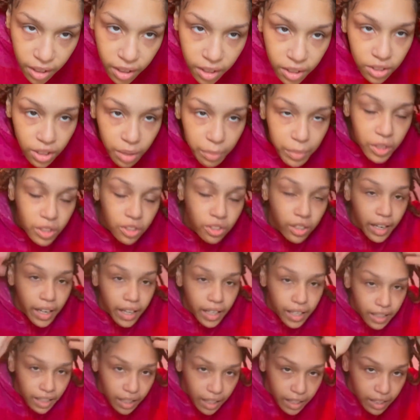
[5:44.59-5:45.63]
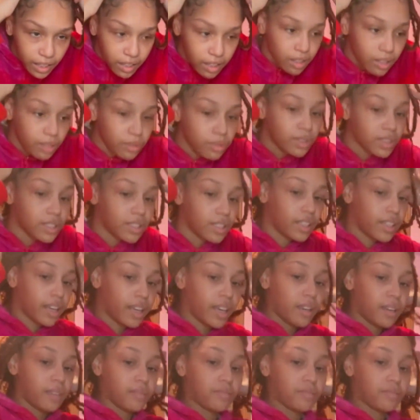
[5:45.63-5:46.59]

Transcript: So I'm gonna try and like loosen that.